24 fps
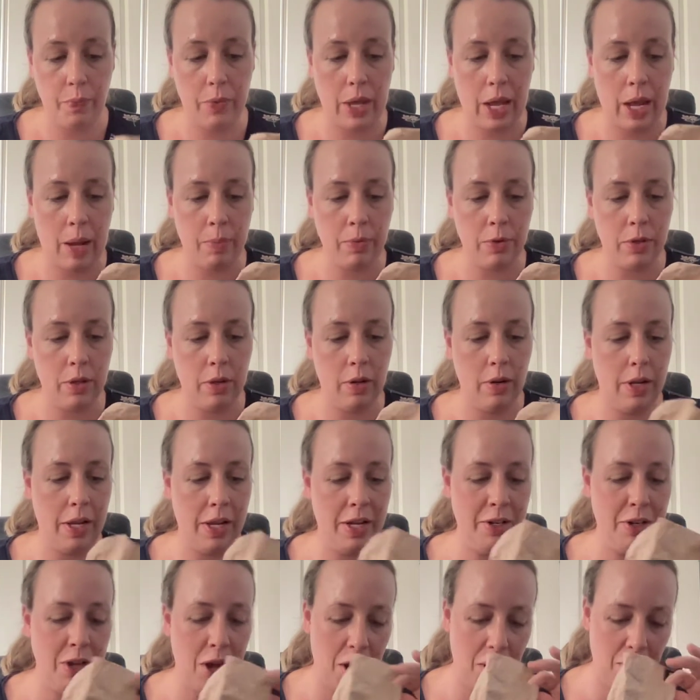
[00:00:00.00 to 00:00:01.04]

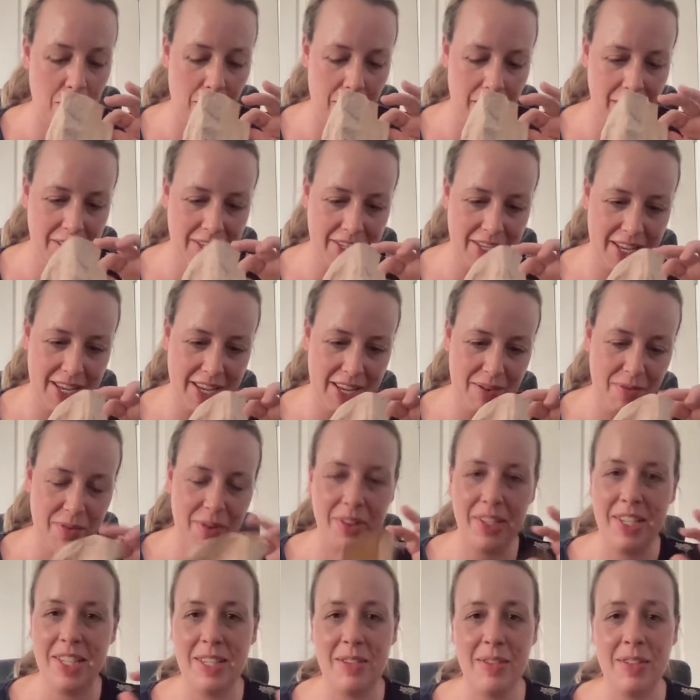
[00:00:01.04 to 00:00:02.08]
Absolutely no idea
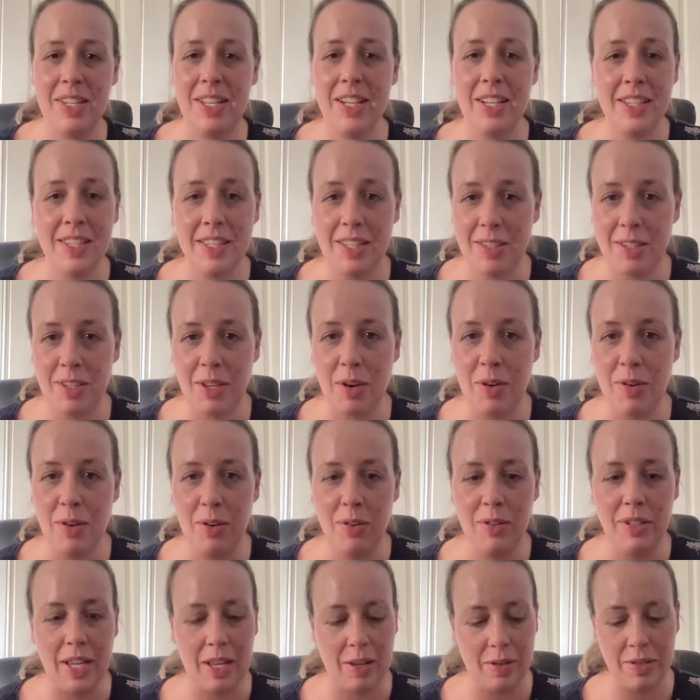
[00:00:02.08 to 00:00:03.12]
what this is. See, this is so
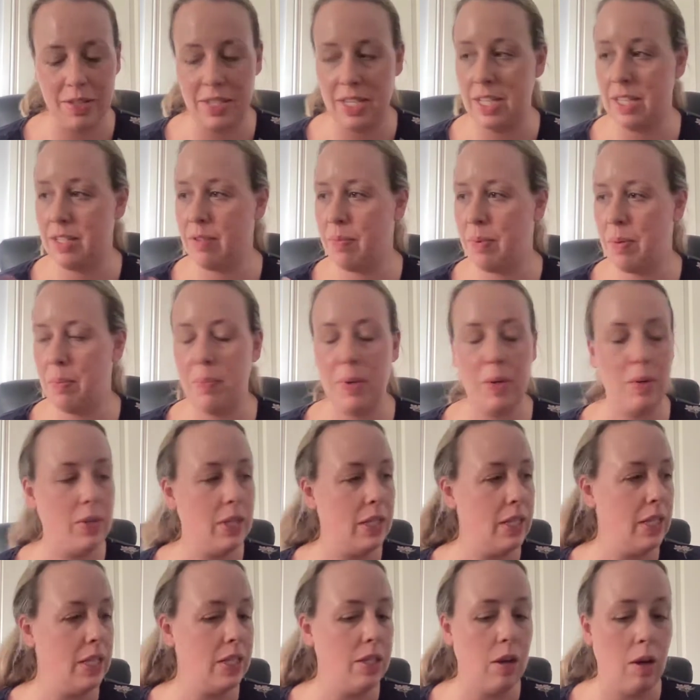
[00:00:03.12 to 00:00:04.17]
long now since I've been
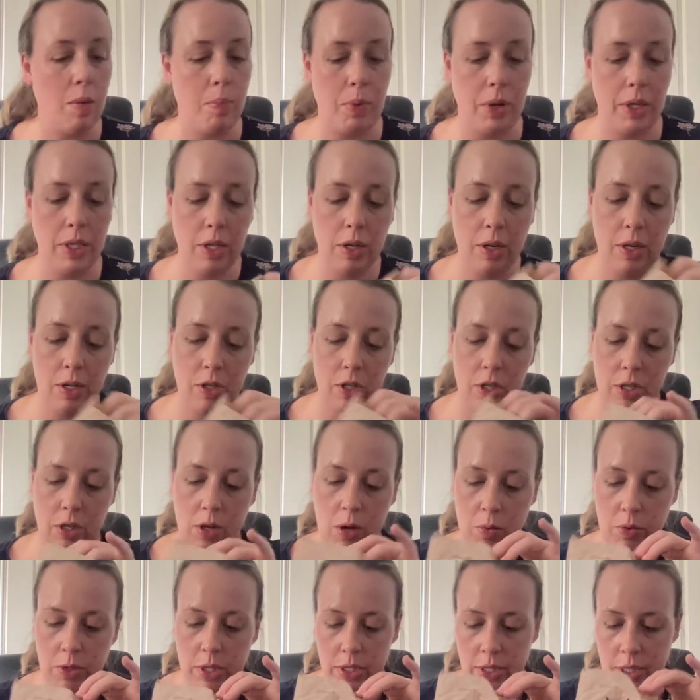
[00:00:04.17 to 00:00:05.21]
building these up. I don't actually
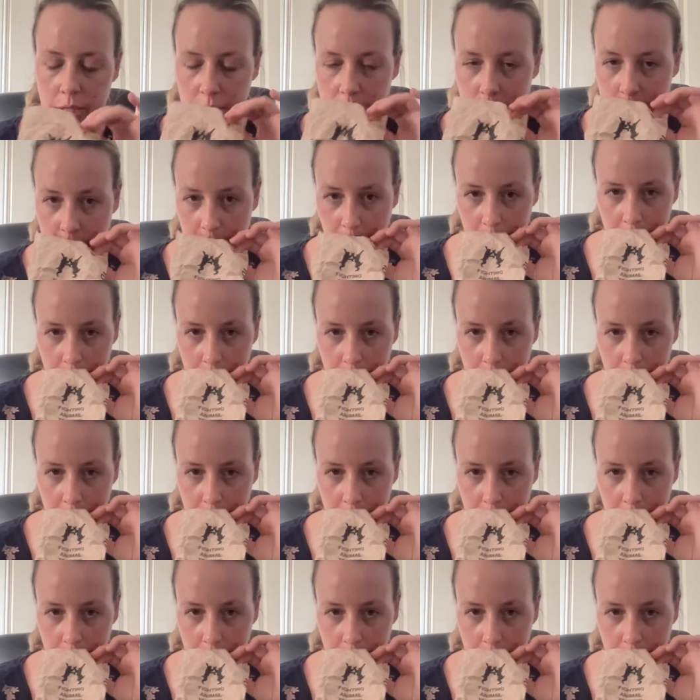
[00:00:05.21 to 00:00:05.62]
know what this is.